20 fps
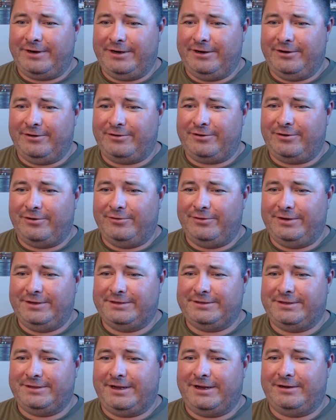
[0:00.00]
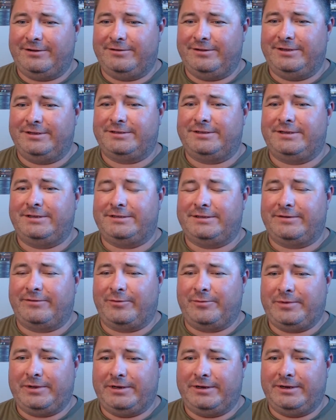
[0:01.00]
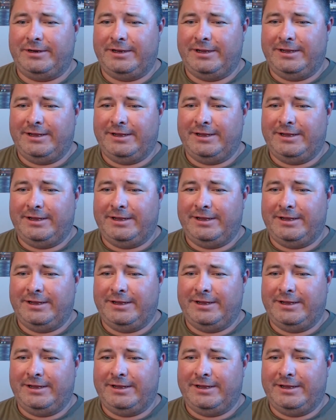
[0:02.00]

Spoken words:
I hear Cody is the ugliest he's ever been.